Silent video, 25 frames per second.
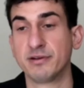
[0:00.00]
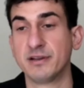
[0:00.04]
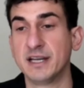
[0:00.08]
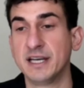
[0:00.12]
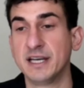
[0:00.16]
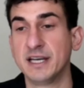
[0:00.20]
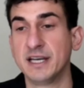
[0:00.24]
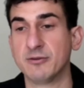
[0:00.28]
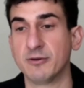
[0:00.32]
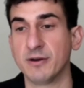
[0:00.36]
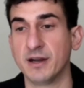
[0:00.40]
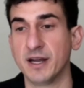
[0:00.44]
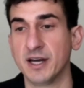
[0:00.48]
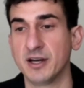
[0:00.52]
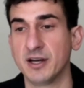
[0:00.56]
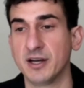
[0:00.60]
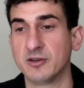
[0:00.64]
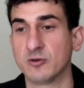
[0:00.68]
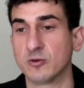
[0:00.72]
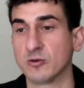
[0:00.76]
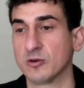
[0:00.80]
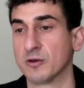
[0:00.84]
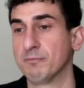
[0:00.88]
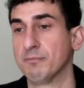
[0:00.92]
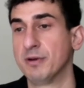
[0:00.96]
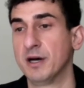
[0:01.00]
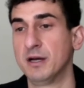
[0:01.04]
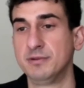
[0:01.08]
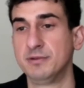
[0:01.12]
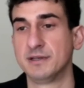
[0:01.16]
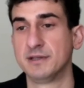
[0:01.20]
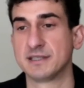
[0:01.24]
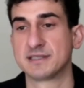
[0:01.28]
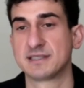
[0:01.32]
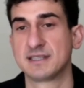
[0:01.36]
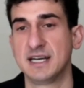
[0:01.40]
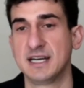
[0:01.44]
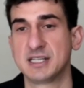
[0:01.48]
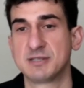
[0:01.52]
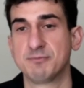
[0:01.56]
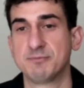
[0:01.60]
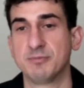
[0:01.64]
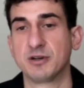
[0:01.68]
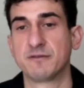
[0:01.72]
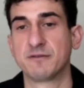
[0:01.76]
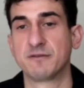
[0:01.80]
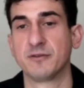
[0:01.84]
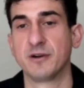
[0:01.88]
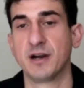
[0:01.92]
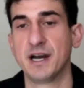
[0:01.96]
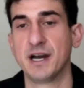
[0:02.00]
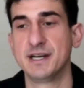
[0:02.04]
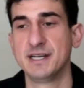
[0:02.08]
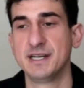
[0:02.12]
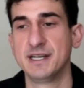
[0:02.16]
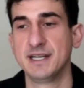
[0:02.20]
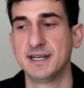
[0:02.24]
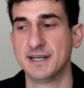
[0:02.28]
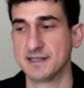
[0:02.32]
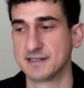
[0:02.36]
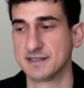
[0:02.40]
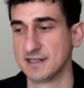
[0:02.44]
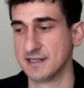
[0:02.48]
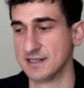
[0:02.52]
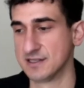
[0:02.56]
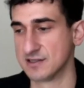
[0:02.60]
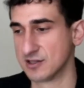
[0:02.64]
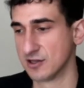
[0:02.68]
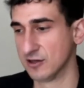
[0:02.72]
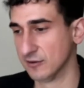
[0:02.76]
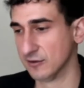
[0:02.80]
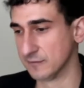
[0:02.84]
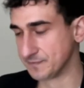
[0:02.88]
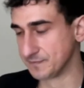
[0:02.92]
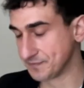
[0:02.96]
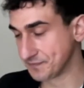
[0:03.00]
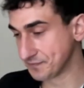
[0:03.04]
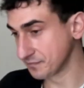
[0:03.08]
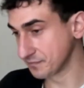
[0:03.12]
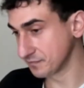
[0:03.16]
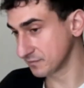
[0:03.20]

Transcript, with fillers: playground or a public sketchbook for ideas. And so